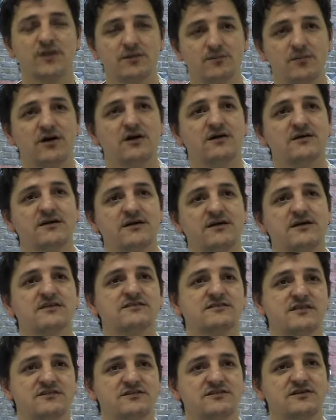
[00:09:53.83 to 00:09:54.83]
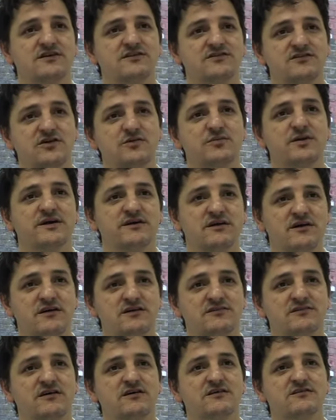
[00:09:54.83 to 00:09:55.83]
market essentially controlled by
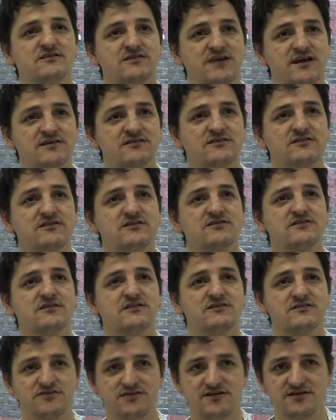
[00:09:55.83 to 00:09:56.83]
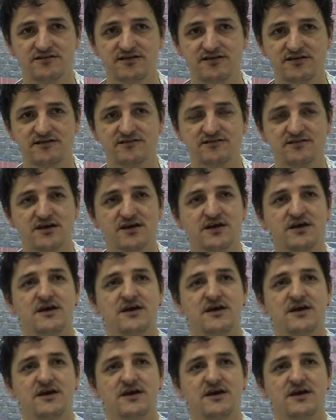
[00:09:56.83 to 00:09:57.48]
cartels, gangsters, and street dealers.